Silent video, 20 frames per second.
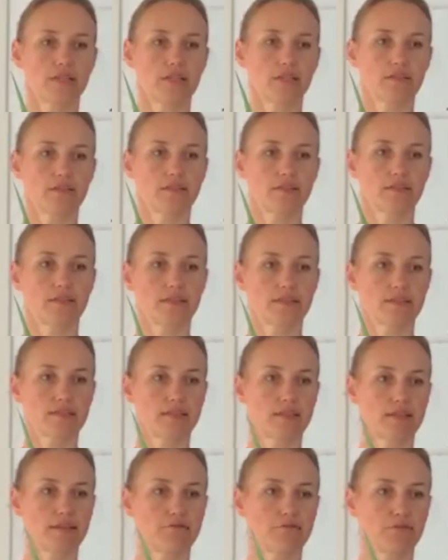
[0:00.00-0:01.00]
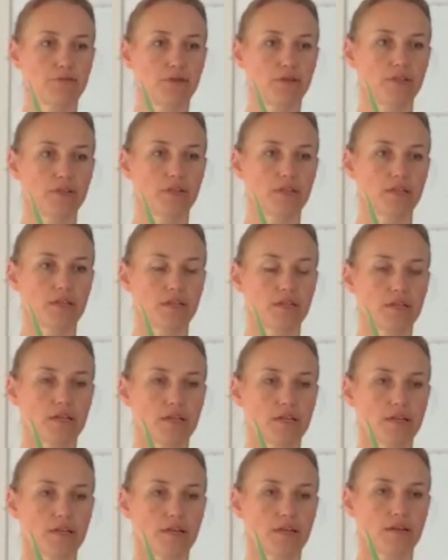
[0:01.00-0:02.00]
clear that this leaf will
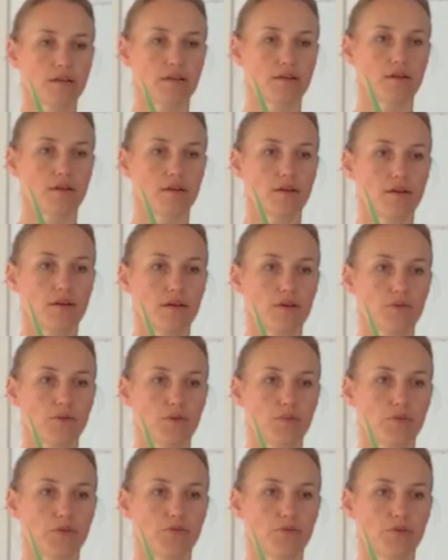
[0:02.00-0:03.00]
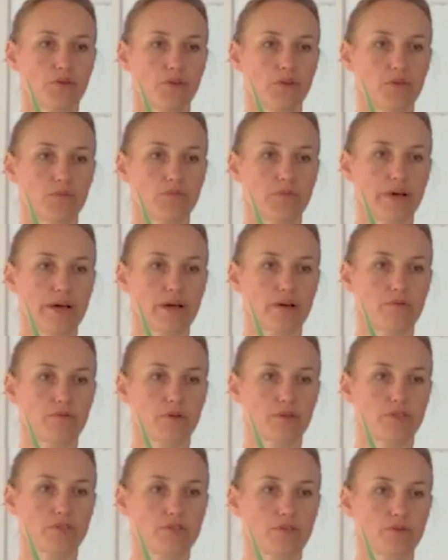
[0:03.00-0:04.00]
be falling
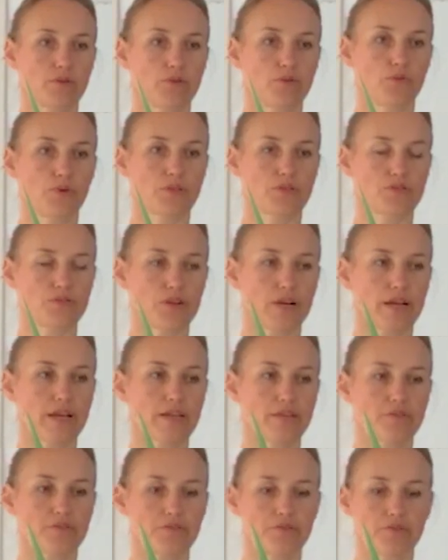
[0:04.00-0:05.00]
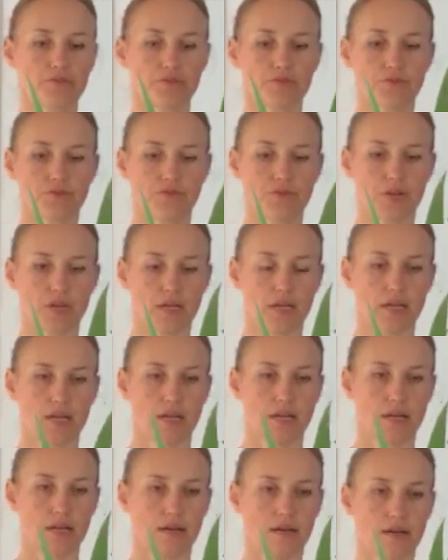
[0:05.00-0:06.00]
backwards. So we're trying to
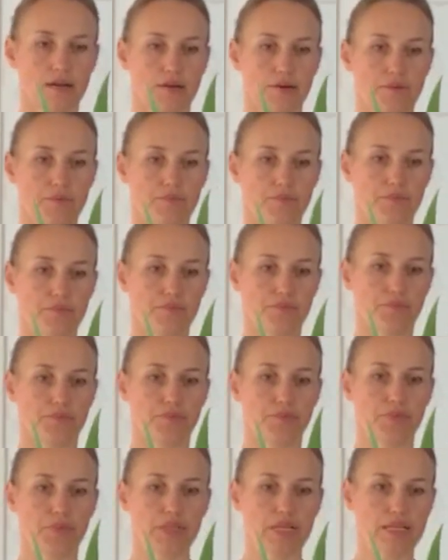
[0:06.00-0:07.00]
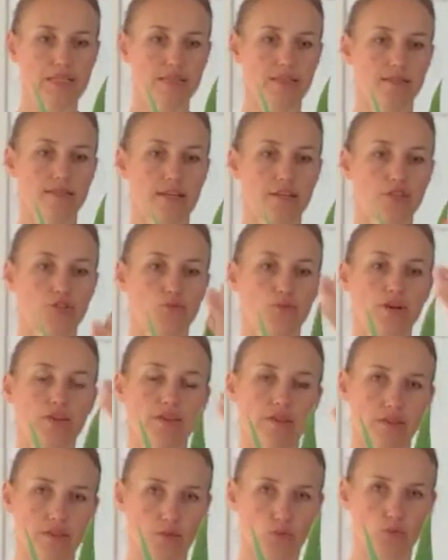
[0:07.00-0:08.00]
place it such a way
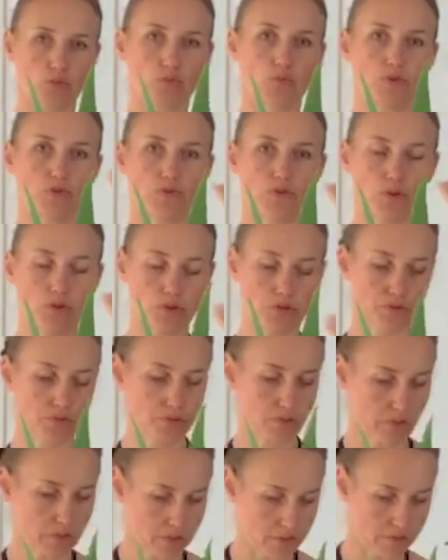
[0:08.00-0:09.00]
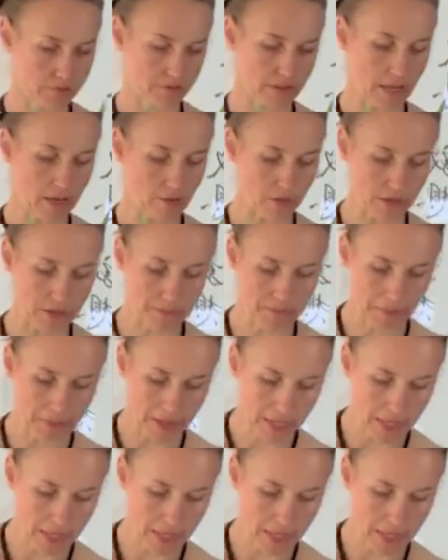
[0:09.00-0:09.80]
that it would be falling towards the flower.